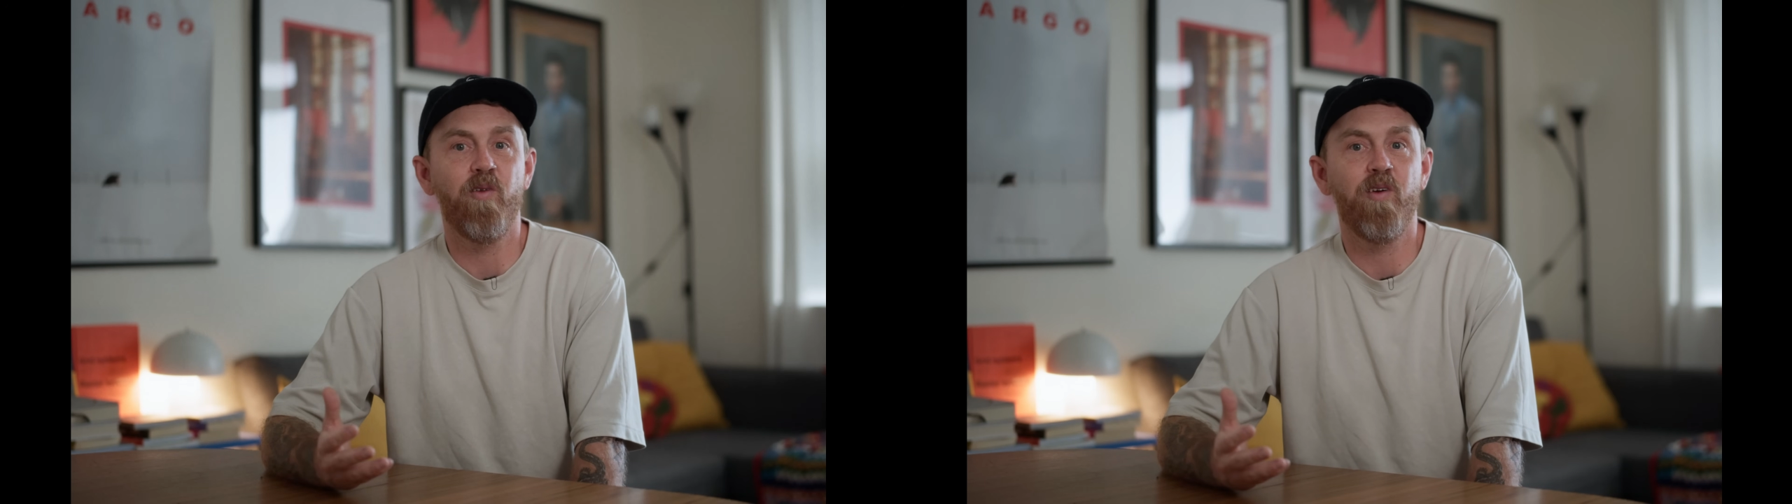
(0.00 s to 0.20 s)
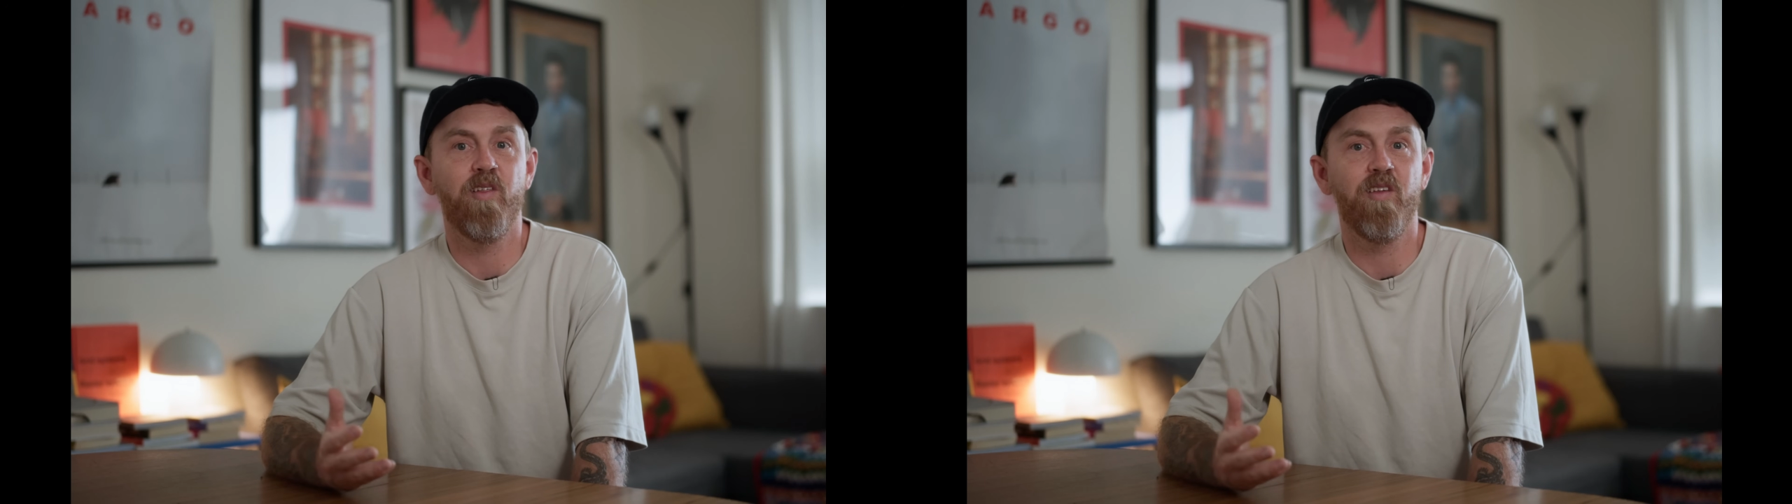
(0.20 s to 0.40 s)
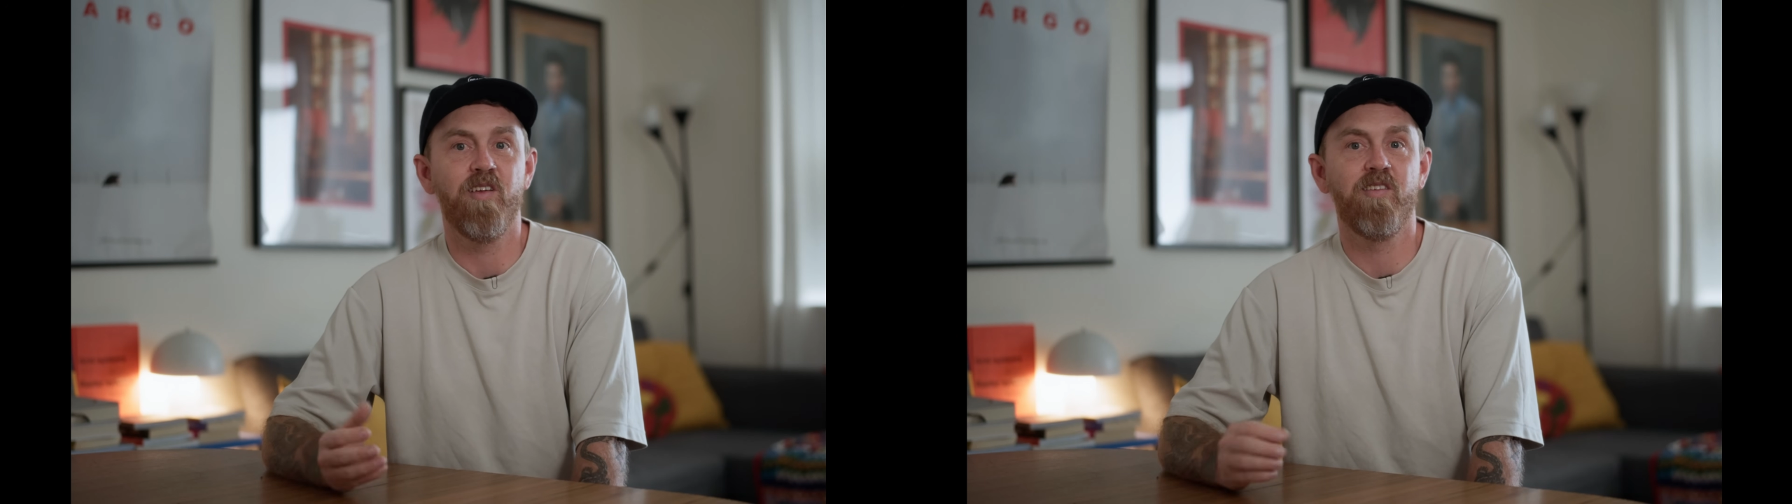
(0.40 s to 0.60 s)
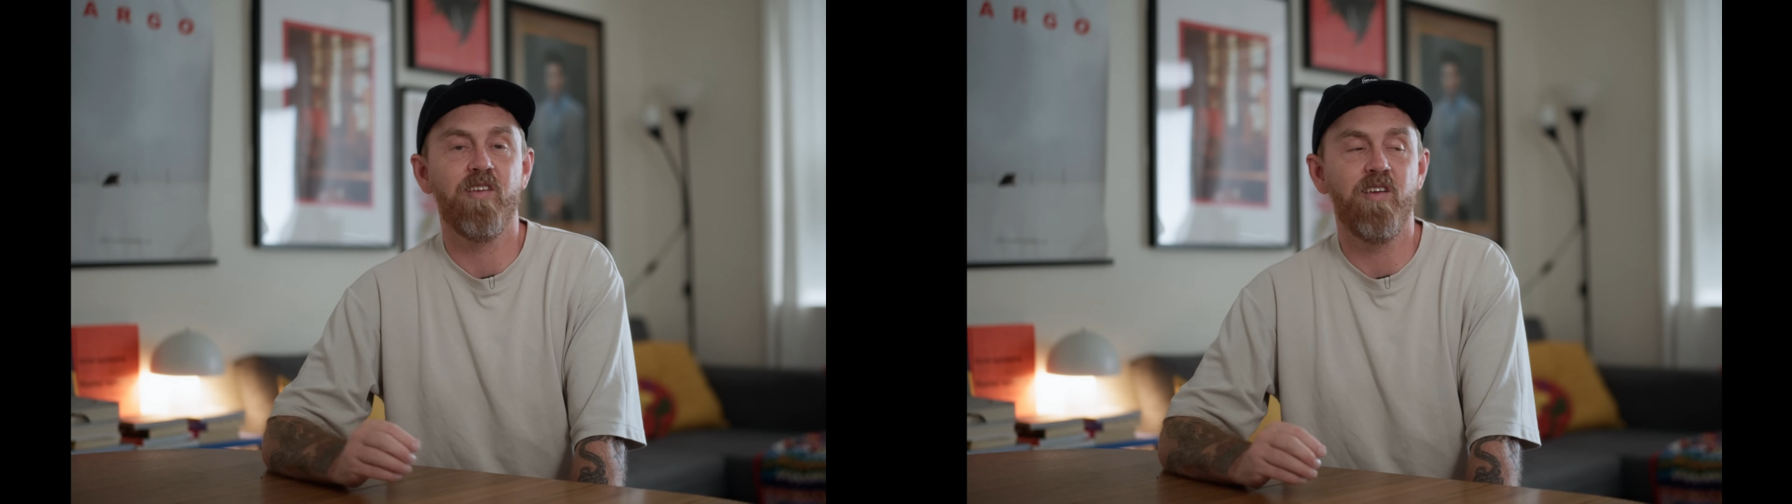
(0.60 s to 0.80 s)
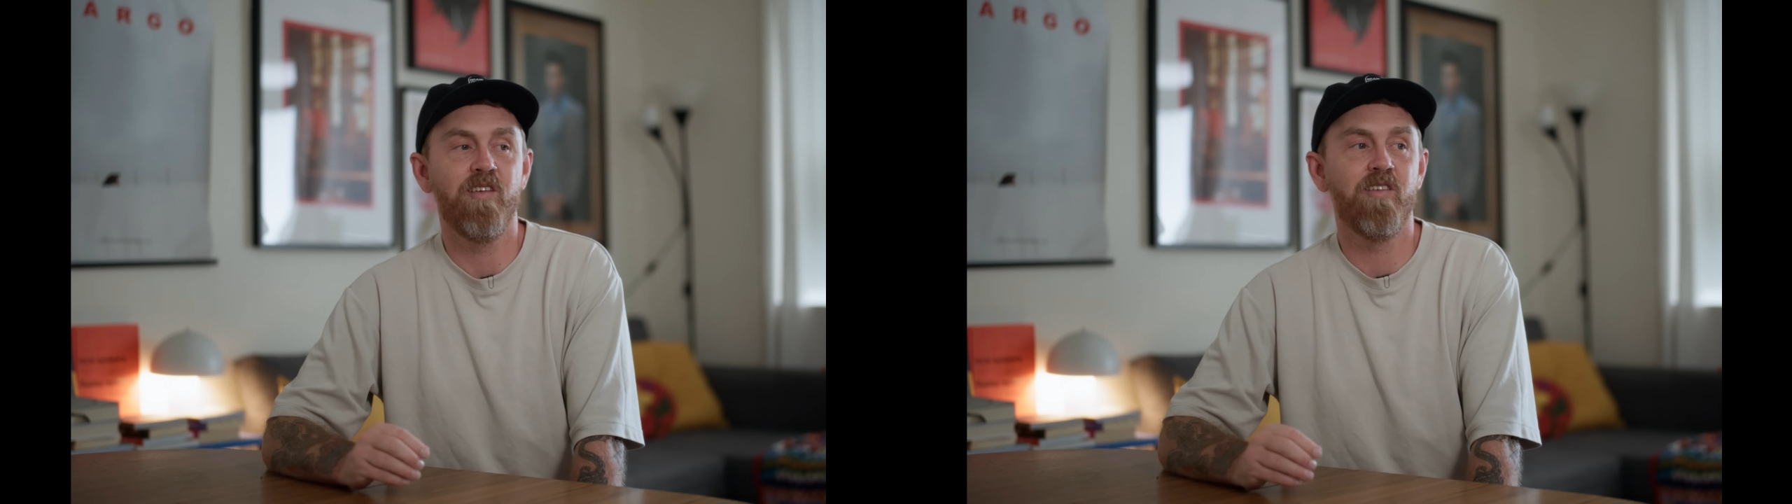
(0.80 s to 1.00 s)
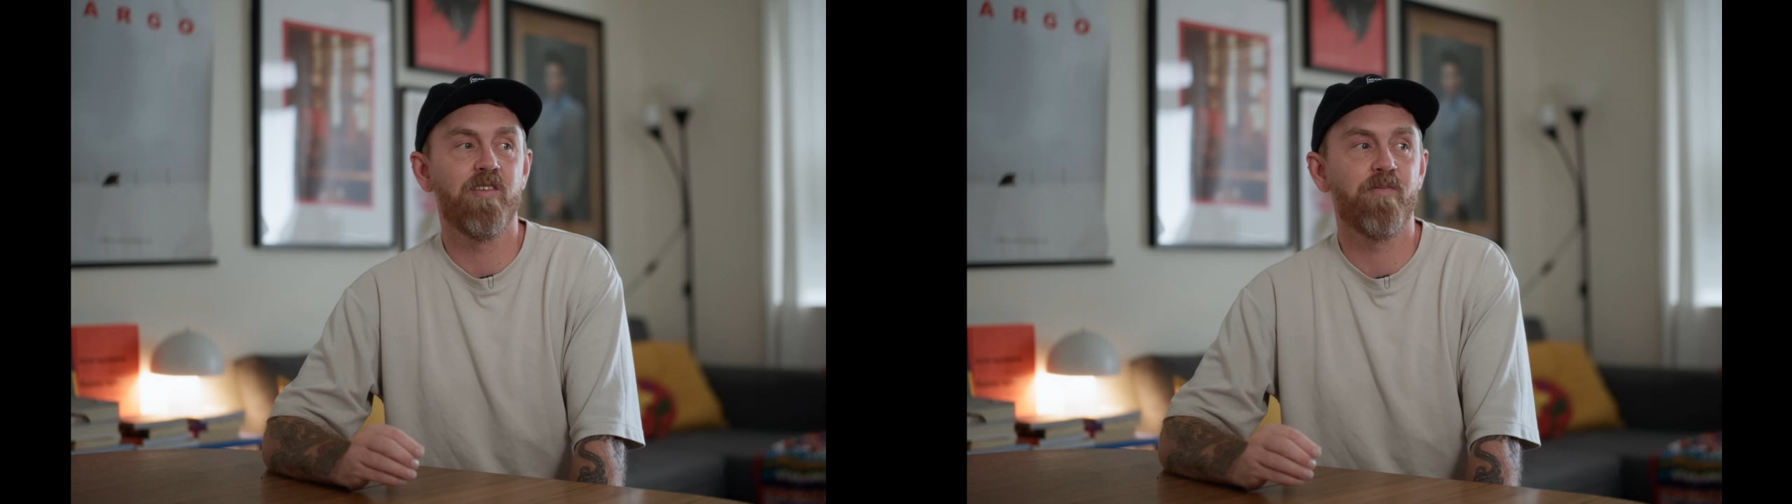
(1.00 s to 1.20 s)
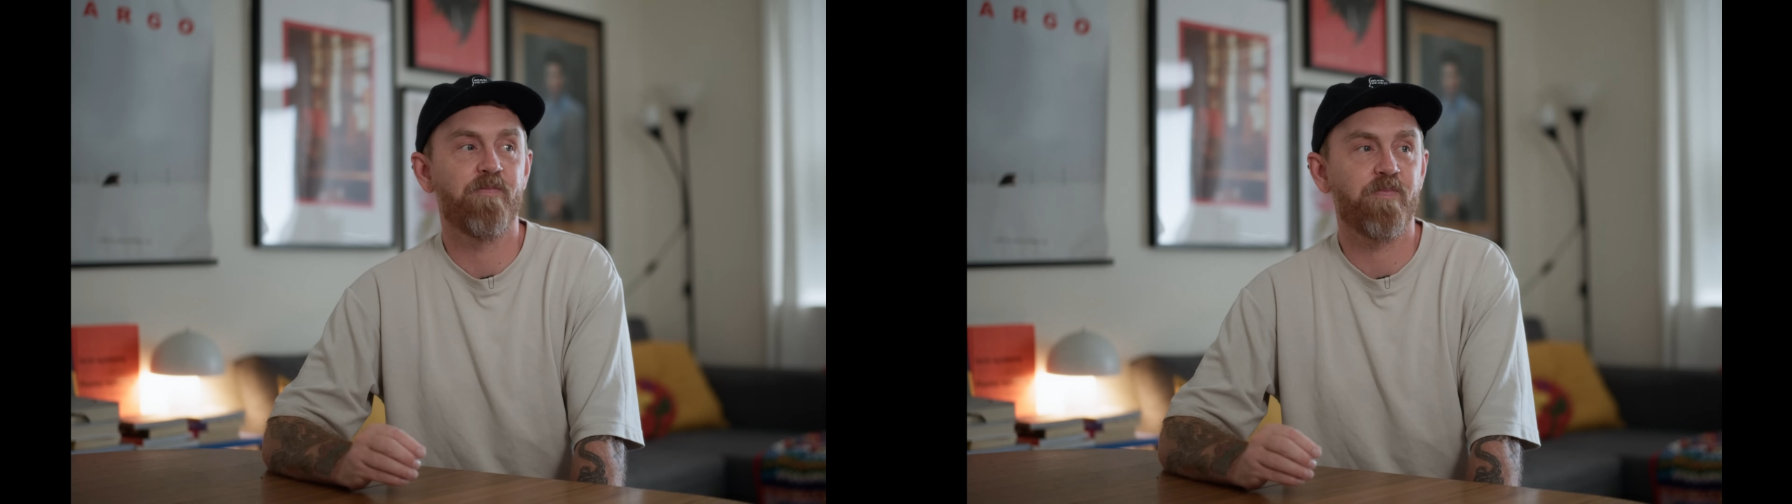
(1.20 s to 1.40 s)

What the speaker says: look at this, is